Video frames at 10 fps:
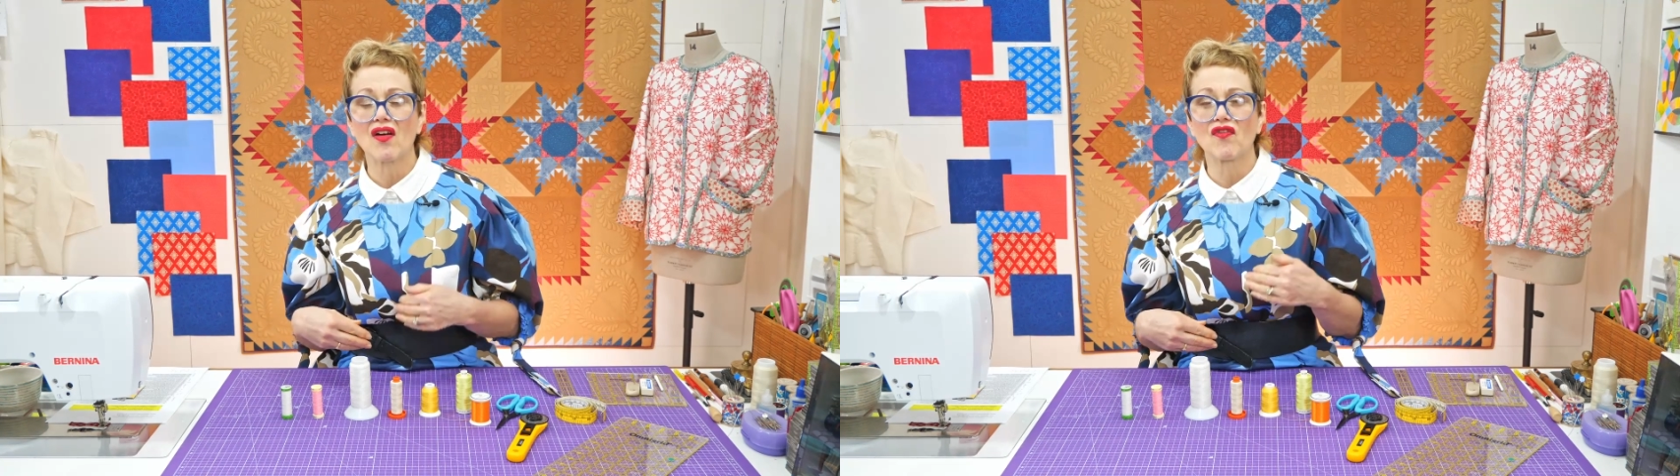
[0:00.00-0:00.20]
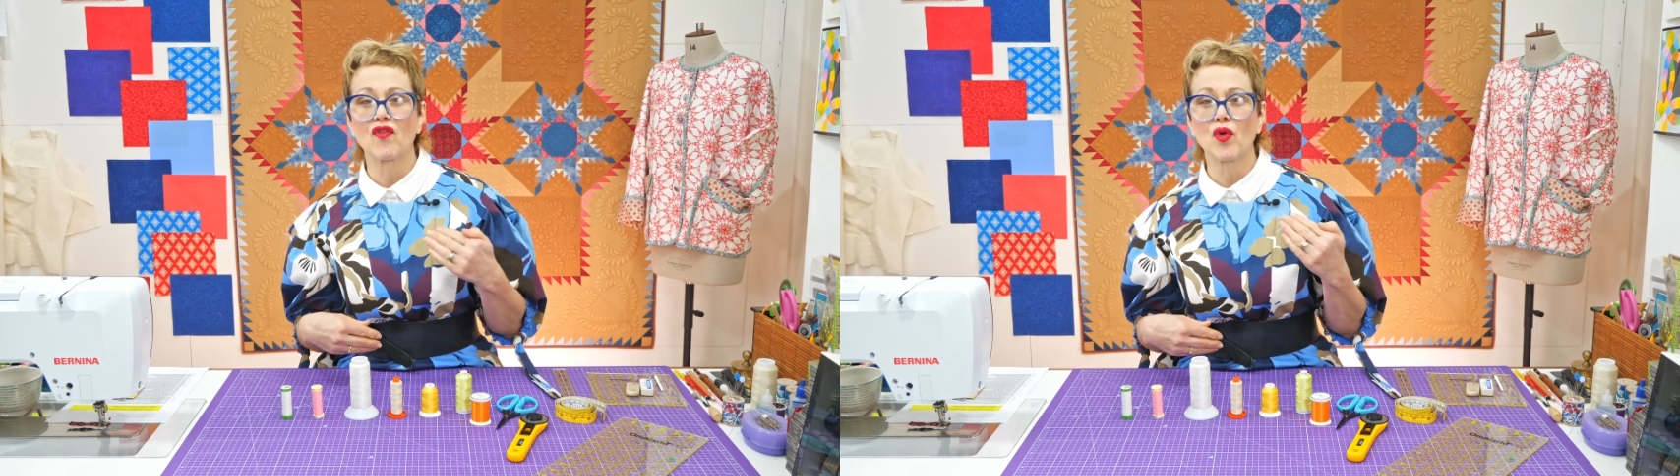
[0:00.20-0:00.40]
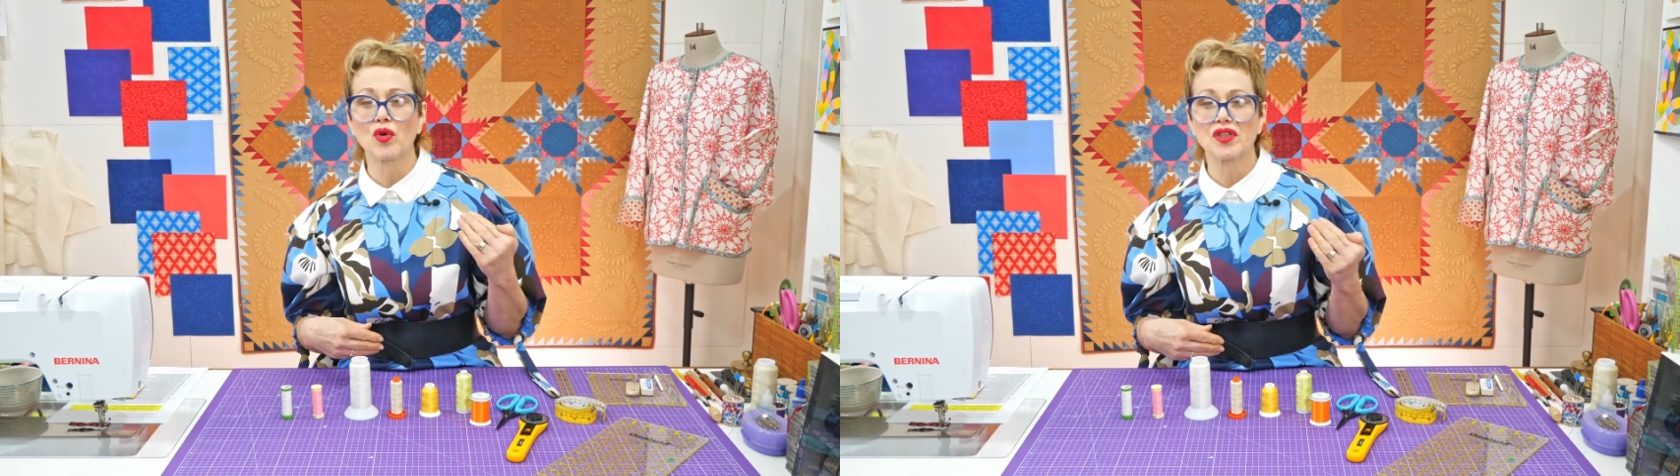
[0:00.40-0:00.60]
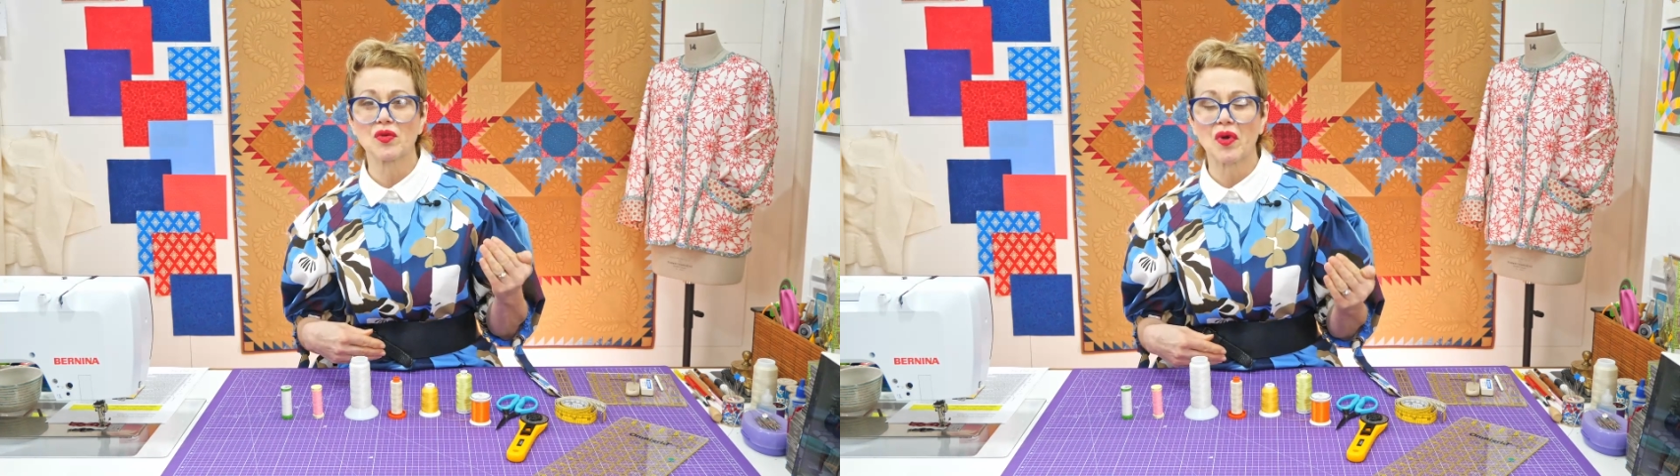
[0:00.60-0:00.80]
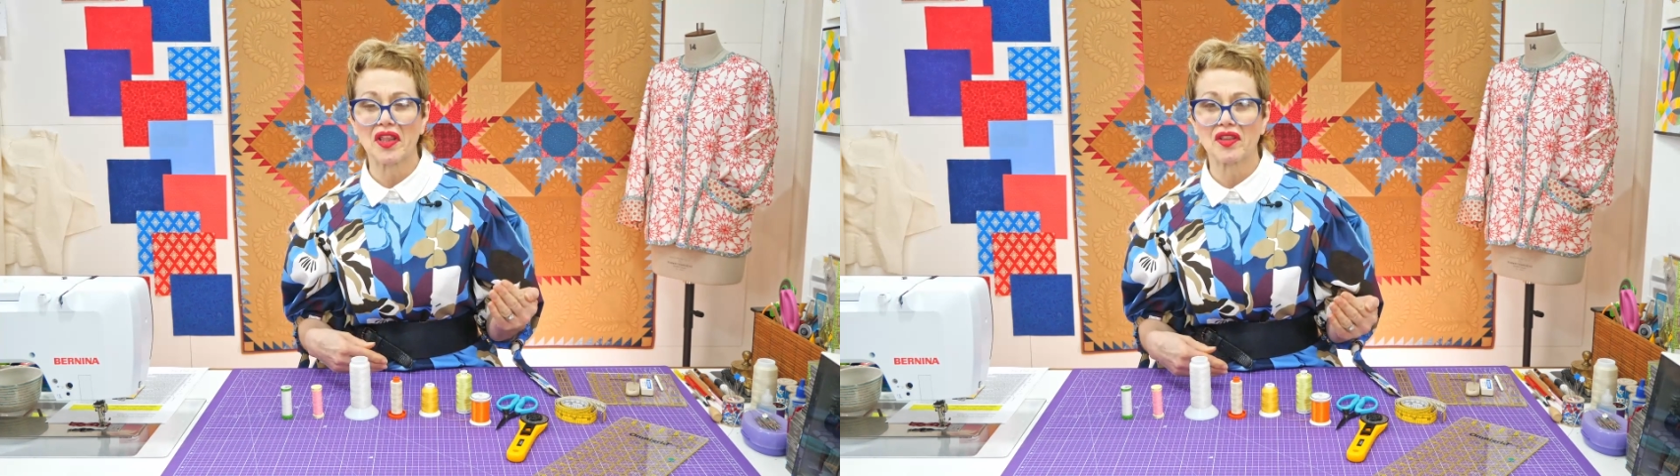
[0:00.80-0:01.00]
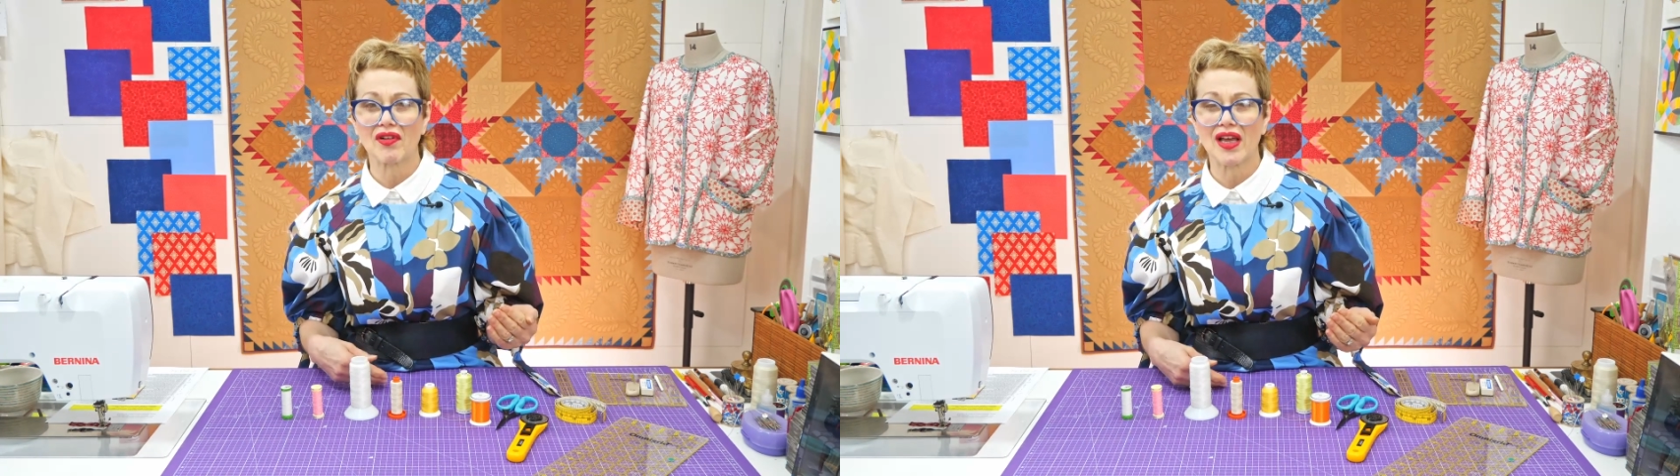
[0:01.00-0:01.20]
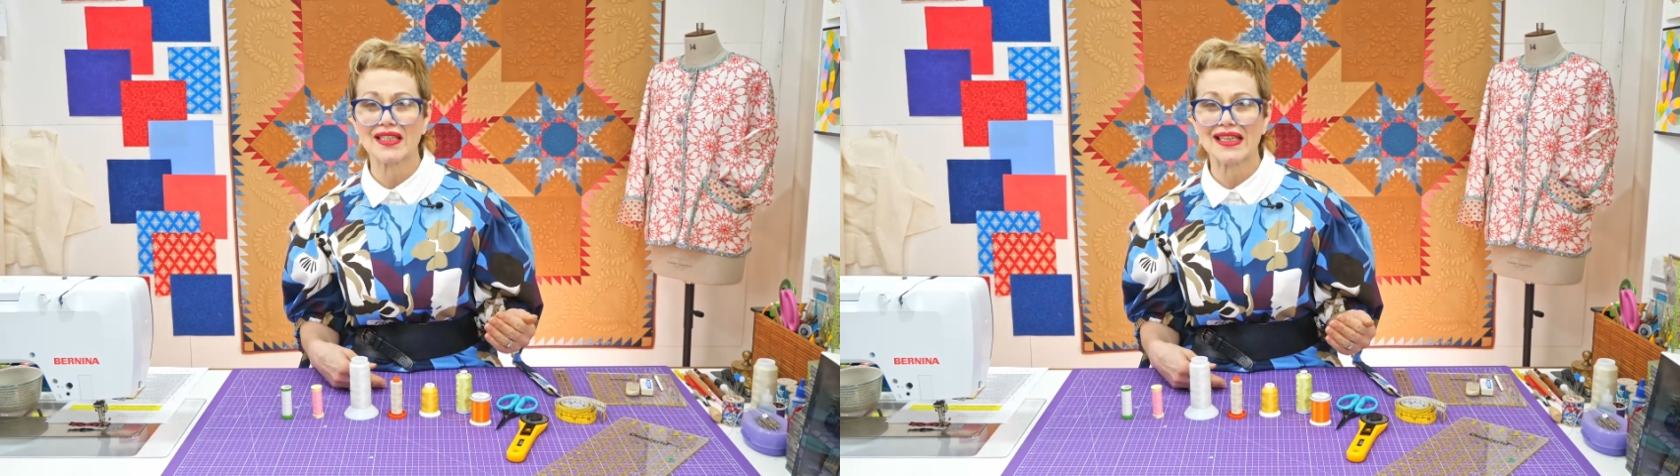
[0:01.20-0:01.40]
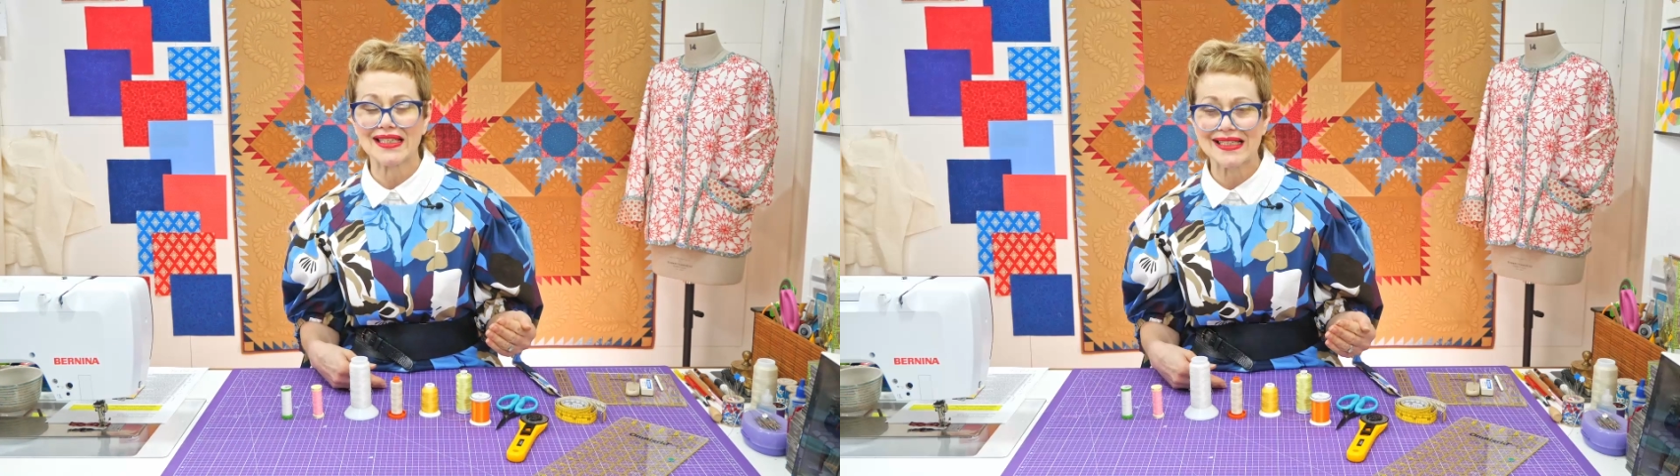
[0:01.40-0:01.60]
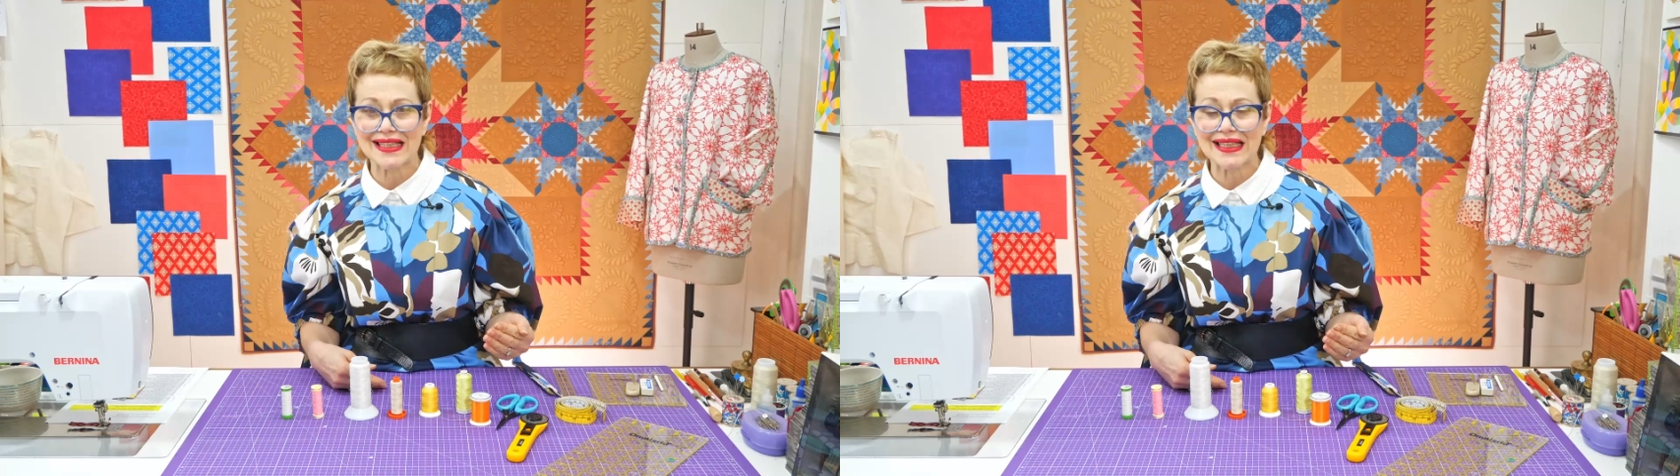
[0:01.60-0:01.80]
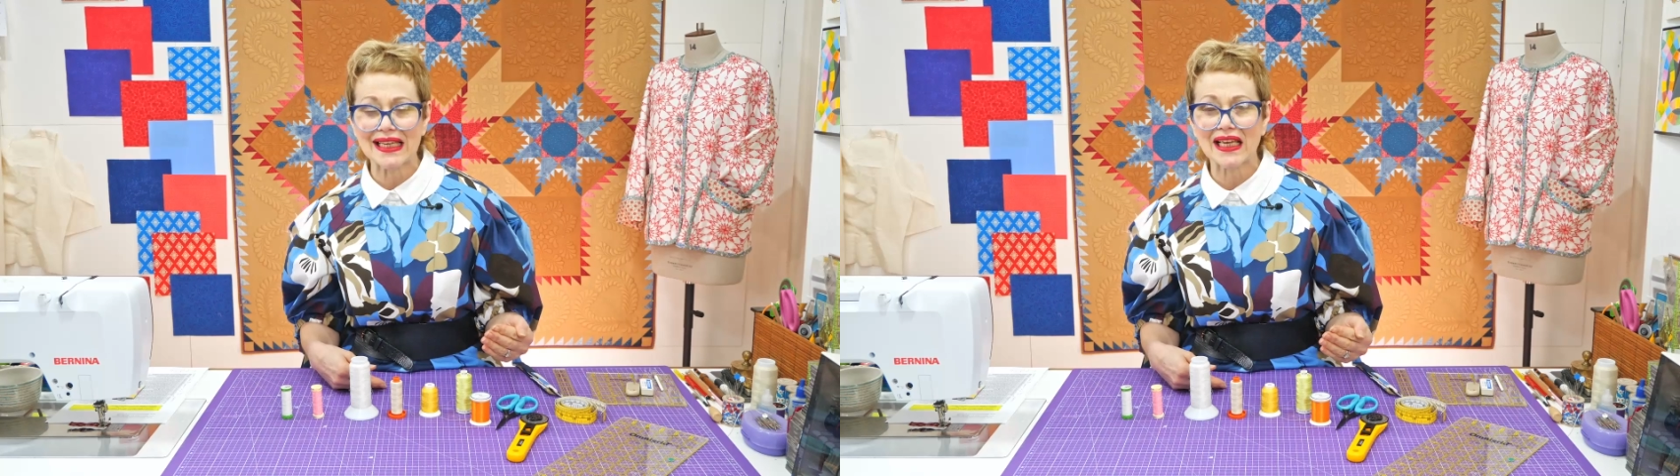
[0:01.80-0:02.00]
a 40 weight thread is
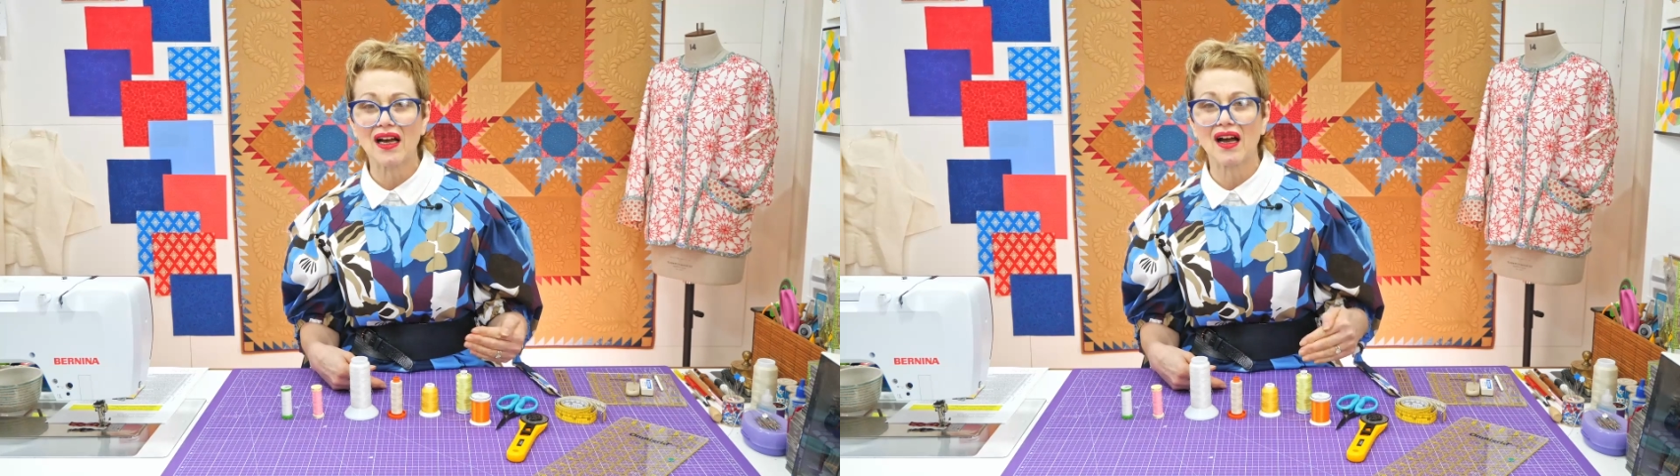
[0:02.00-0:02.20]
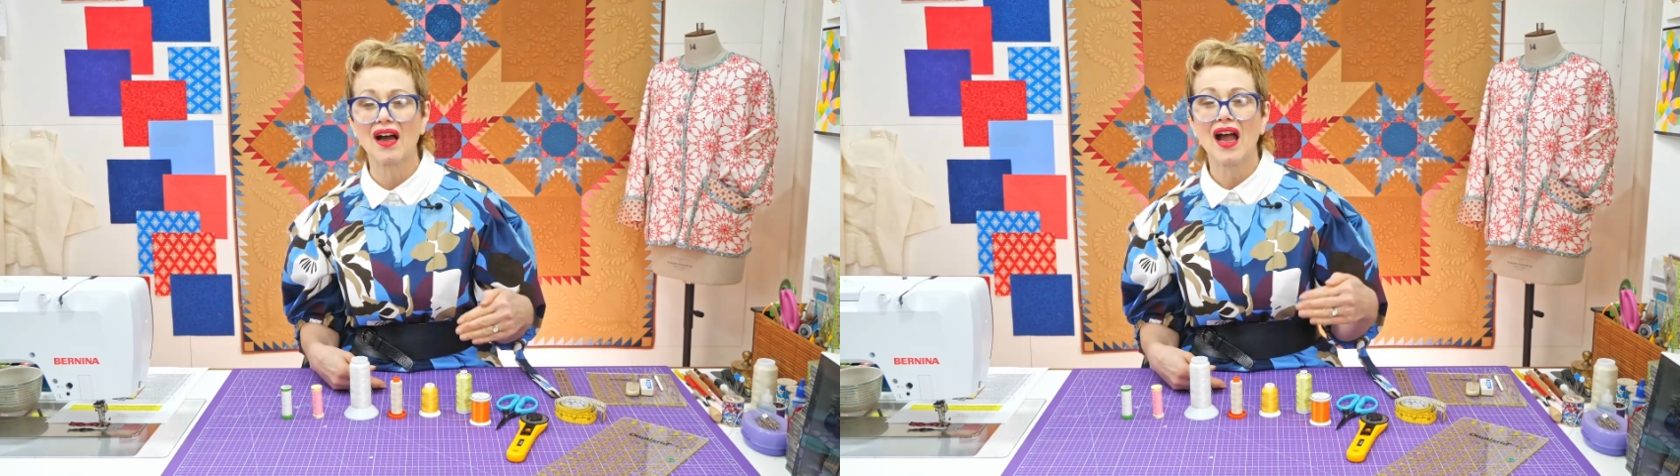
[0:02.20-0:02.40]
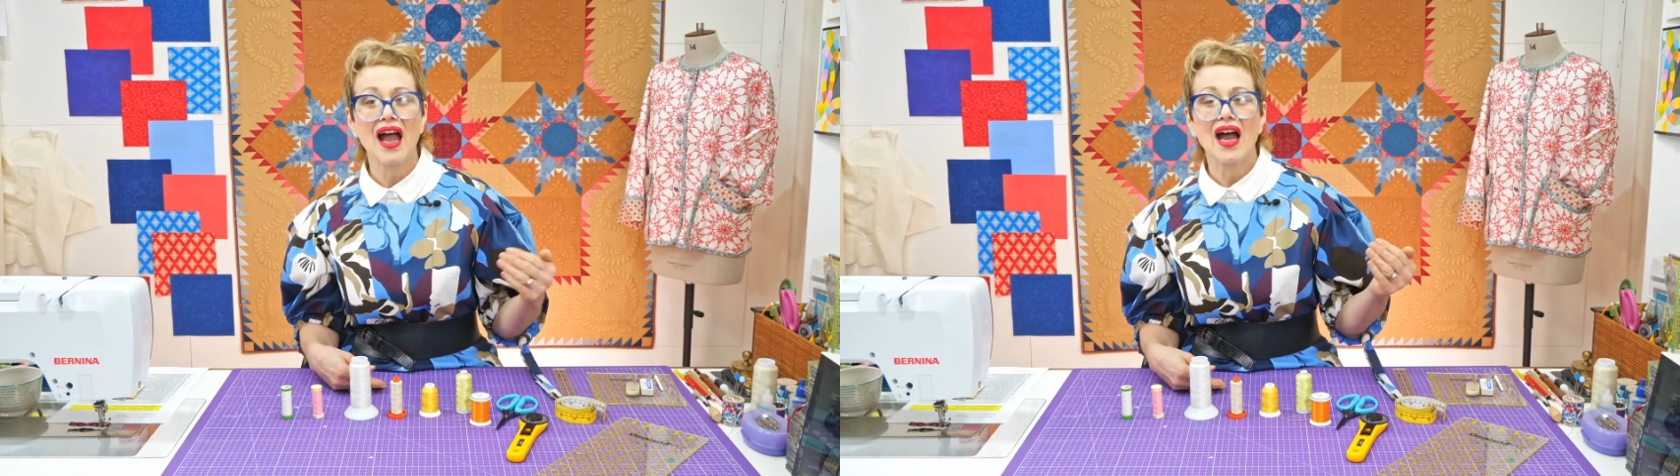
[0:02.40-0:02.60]
thicker,